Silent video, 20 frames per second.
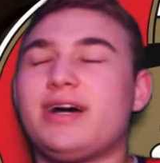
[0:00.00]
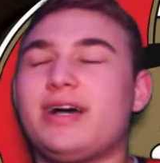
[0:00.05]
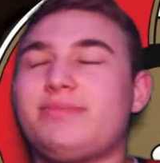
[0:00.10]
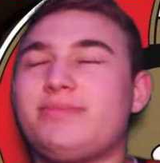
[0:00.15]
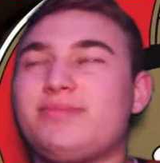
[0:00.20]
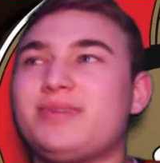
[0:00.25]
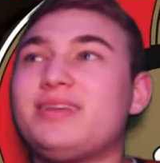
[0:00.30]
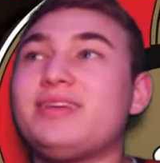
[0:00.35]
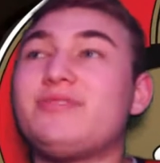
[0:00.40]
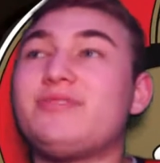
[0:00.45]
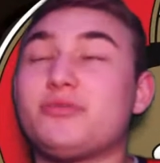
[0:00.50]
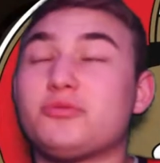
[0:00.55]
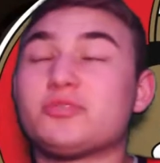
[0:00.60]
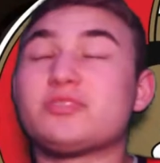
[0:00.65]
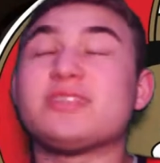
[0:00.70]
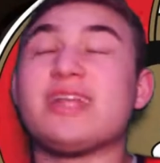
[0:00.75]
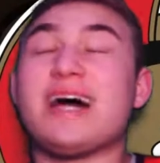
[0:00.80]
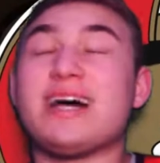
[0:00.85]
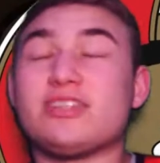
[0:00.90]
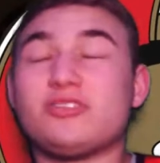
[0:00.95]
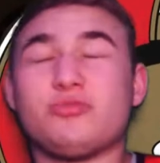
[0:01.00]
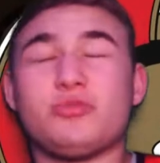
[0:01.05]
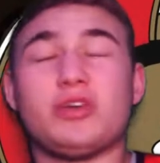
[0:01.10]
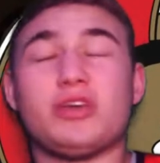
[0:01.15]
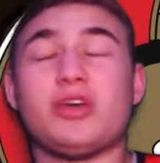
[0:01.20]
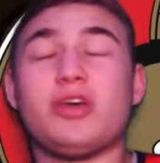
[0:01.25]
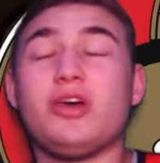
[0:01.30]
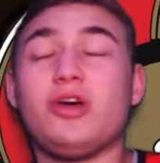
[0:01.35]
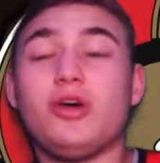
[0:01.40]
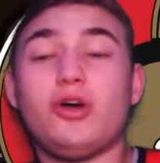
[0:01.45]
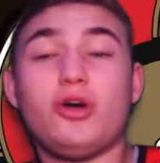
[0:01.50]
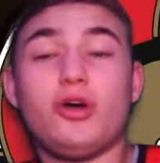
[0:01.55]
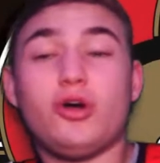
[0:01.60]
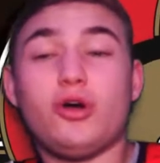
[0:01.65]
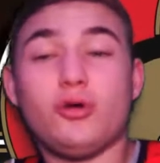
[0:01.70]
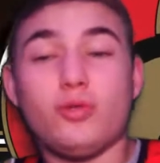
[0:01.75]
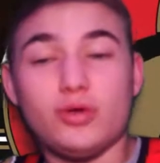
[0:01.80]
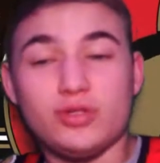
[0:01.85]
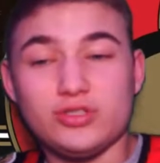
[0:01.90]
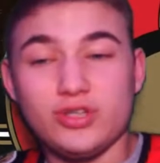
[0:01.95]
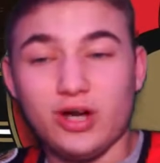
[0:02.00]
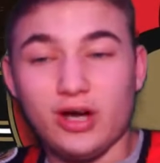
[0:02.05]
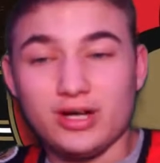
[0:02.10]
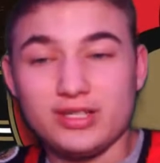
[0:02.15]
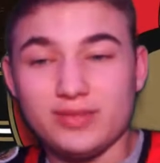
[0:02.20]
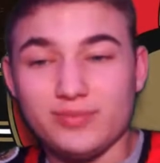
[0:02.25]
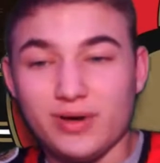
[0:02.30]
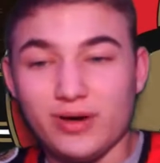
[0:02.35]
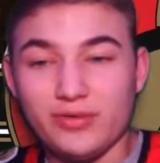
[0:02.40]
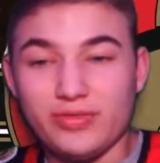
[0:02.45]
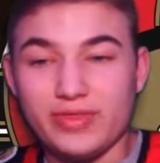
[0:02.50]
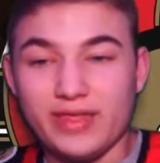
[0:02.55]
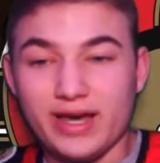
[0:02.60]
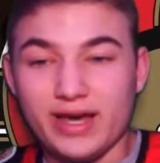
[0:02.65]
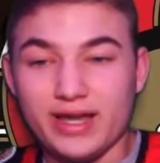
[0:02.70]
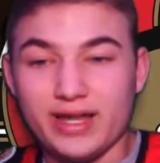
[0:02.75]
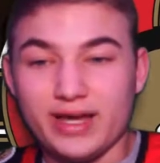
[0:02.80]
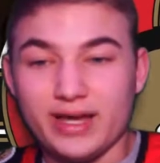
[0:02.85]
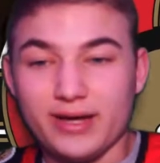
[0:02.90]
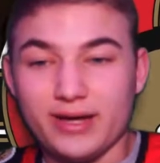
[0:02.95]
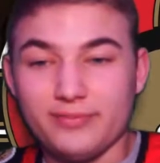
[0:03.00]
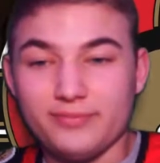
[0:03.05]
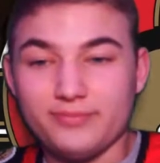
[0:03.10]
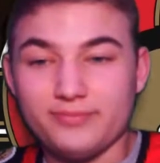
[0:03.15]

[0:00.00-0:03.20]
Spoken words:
believe it was last week. We talked about that